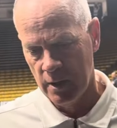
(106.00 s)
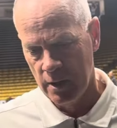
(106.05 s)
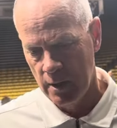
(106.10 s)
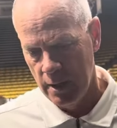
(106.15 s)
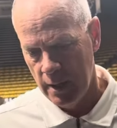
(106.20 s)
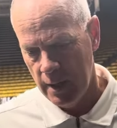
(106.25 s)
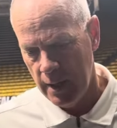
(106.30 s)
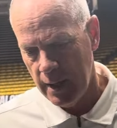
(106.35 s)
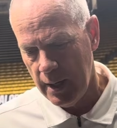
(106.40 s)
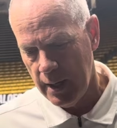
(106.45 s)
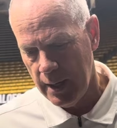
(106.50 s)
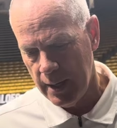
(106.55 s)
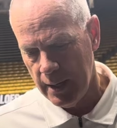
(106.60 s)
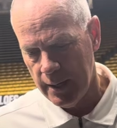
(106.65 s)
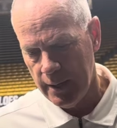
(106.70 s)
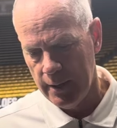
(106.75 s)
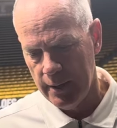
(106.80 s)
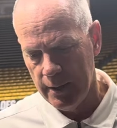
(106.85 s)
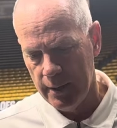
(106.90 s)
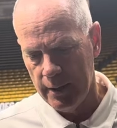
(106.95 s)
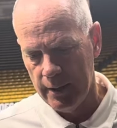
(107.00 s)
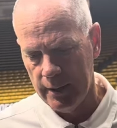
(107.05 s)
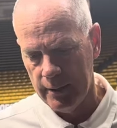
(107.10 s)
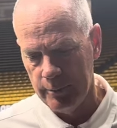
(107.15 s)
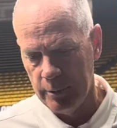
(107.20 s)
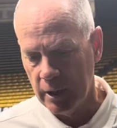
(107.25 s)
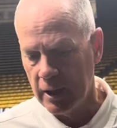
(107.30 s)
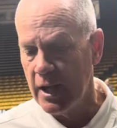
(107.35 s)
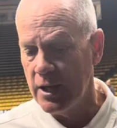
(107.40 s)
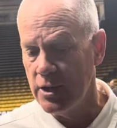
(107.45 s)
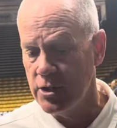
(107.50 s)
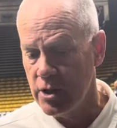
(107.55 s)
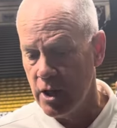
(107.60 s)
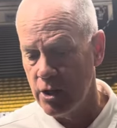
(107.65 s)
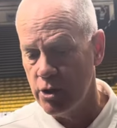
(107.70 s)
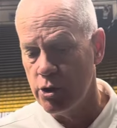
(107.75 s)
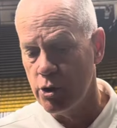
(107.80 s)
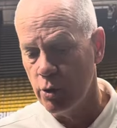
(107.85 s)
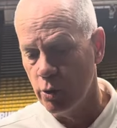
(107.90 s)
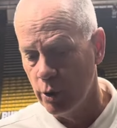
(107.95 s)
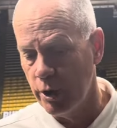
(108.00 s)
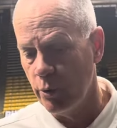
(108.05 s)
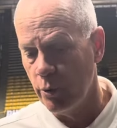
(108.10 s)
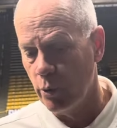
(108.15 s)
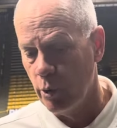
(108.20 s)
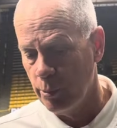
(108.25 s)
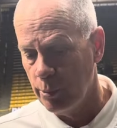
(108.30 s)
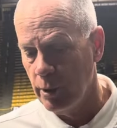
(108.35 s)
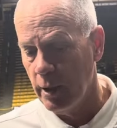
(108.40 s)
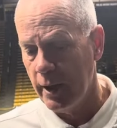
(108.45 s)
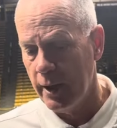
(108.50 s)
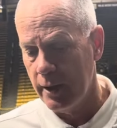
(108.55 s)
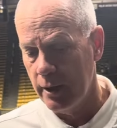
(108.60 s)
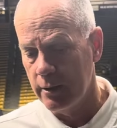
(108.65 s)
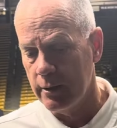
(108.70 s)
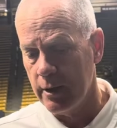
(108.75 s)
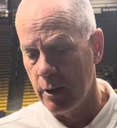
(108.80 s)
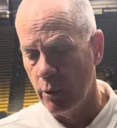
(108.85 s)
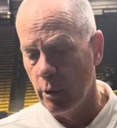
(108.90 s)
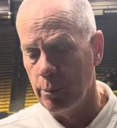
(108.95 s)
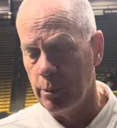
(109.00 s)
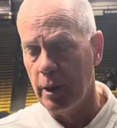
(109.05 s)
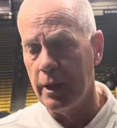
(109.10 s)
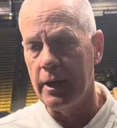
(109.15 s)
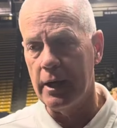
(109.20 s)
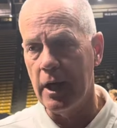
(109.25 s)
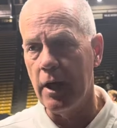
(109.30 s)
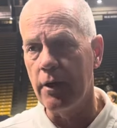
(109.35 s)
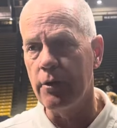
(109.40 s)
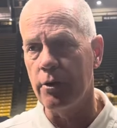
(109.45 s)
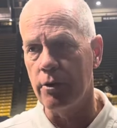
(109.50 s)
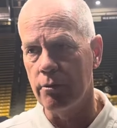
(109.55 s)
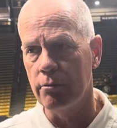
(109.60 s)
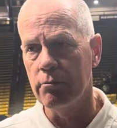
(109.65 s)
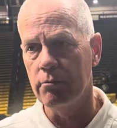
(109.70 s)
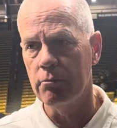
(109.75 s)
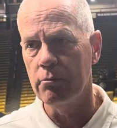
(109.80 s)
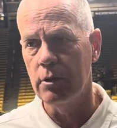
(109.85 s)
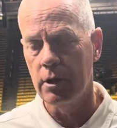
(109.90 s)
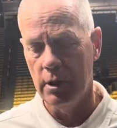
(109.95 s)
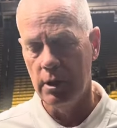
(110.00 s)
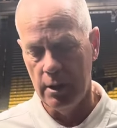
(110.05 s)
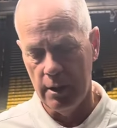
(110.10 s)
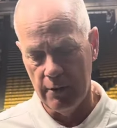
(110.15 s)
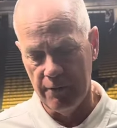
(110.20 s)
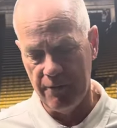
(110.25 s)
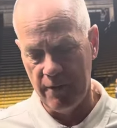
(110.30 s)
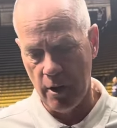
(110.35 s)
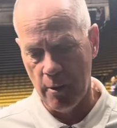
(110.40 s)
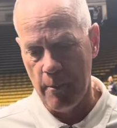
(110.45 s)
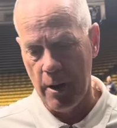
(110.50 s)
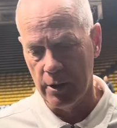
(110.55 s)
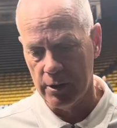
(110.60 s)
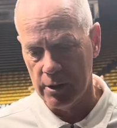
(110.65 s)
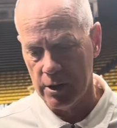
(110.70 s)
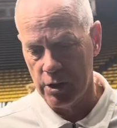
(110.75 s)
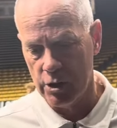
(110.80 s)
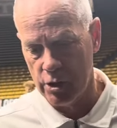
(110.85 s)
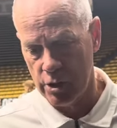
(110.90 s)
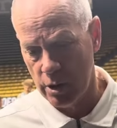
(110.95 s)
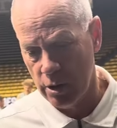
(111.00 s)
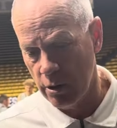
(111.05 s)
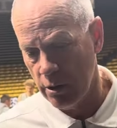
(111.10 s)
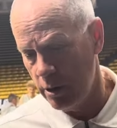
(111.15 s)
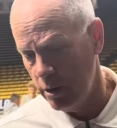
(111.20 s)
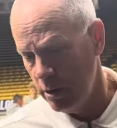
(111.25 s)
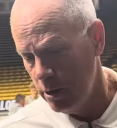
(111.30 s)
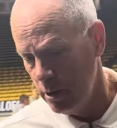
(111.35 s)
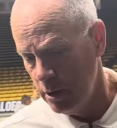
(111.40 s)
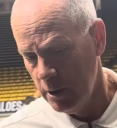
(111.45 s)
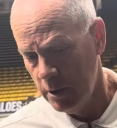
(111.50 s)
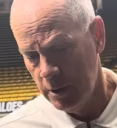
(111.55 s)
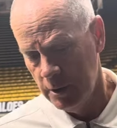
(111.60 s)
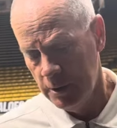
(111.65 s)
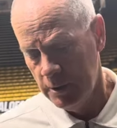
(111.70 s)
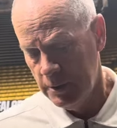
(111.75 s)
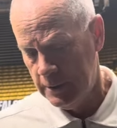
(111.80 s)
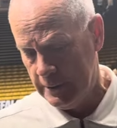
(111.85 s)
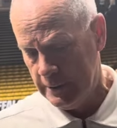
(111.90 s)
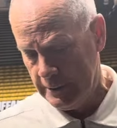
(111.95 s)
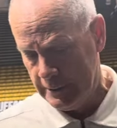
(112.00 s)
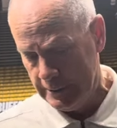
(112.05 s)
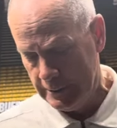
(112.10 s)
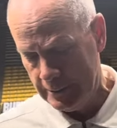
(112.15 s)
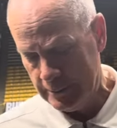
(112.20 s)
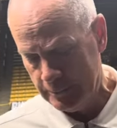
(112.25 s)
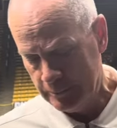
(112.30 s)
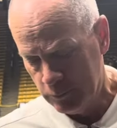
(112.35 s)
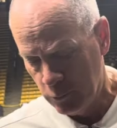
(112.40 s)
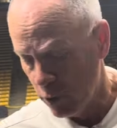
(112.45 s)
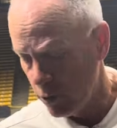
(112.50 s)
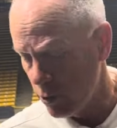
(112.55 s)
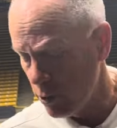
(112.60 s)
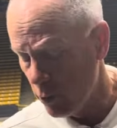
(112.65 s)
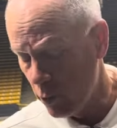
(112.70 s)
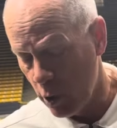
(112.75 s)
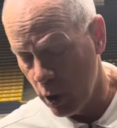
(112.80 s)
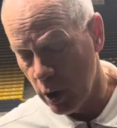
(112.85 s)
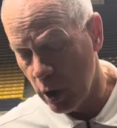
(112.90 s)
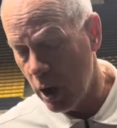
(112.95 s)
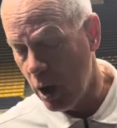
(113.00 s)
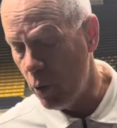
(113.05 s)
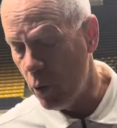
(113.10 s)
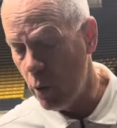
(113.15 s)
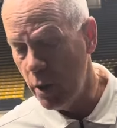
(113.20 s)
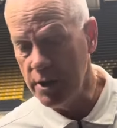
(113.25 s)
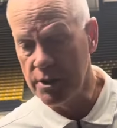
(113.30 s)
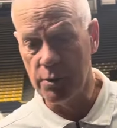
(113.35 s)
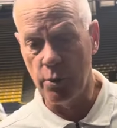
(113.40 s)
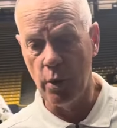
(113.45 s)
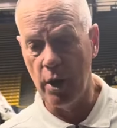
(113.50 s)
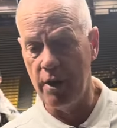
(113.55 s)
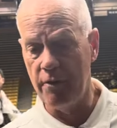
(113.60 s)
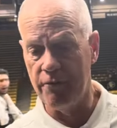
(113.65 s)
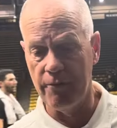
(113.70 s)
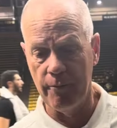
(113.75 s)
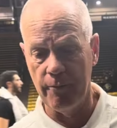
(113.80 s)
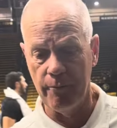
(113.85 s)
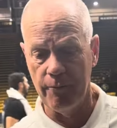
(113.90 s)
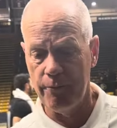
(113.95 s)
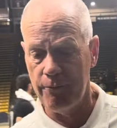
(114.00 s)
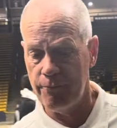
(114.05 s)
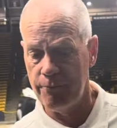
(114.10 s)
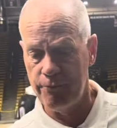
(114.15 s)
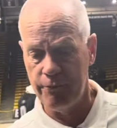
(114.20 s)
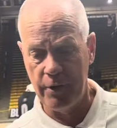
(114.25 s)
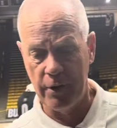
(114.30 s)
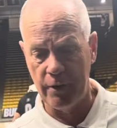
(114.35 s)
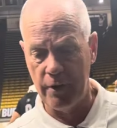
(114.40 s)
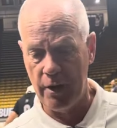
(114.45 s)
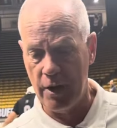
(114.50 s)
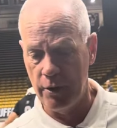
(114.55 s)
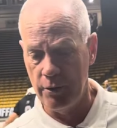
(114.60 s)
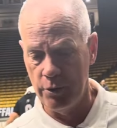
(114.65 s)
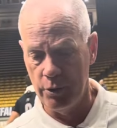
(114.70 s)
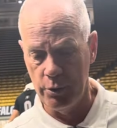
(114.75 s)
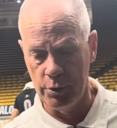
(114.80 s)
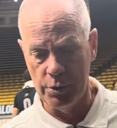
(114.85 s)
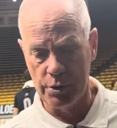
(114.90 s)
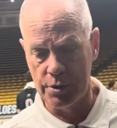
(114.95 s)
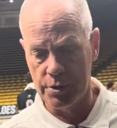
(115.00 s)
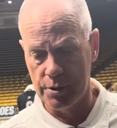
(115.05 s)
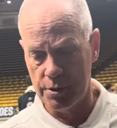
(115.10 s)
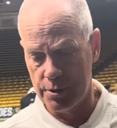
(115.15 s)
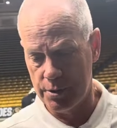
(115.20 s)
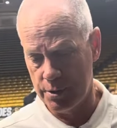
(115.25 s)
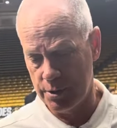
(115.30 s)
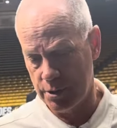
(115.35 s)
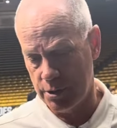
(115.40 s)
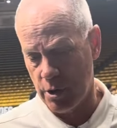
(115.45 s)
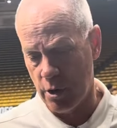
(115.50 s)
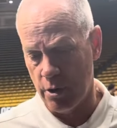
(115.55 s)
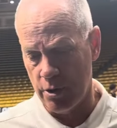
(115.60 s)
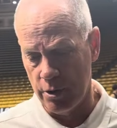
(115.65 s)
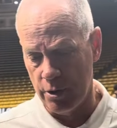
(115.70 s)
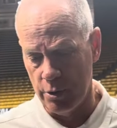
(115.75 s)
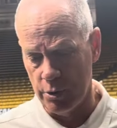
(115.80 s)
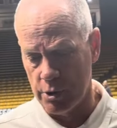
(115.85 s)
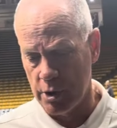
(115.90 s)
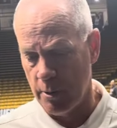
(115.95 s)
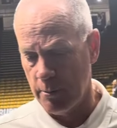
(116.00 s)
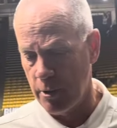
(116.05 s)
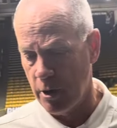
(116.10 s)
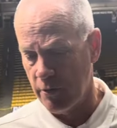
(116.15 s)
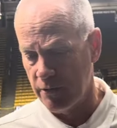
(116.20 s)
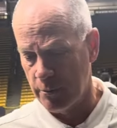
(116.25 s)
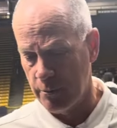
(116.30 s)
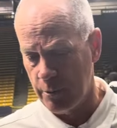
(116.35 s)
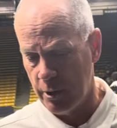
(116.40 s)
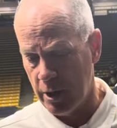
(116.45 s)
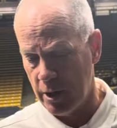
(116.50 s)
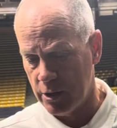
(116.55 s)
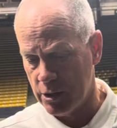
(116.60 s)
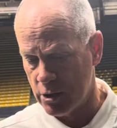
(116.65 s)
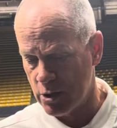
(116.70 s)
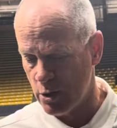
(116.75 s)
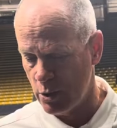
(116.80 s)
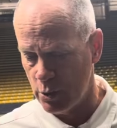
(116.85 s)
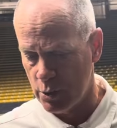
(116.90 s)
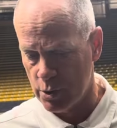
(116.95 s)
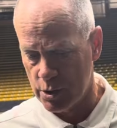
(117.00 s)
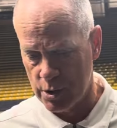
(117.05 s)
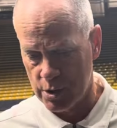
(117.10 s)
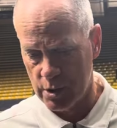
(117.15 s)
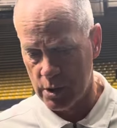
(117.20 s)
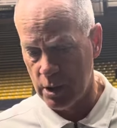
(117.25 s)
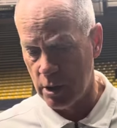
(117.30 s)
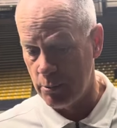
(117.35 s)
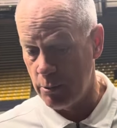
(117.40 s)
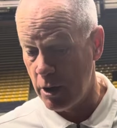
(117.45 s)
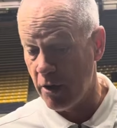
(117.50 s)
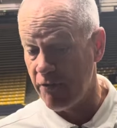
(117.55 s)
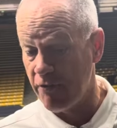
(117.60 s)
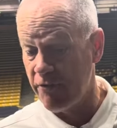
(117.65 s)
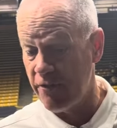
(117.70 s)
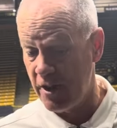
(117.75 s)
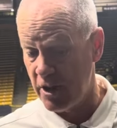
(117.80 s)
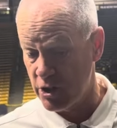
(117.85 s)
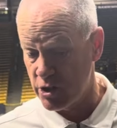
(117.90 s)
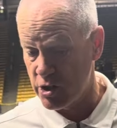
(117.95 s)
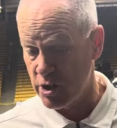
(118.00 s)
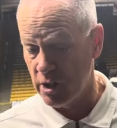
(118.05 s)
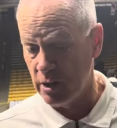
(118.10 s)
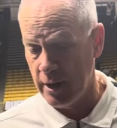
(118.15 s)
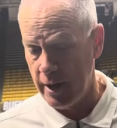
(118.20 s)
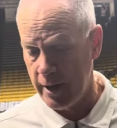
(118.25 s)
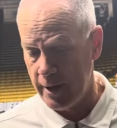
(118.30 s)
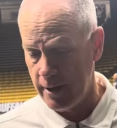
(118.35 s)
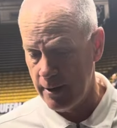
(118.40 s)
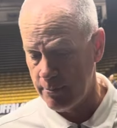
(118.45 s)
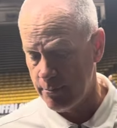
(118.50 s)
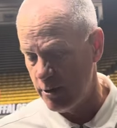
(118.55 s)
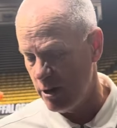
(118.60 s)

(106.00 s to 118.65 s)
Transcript: And KJ and Julian will play together a fair amount this year. We're a long ways away from figuring out who's starting, who's coming off the bench, who's going to be our finishing lineup.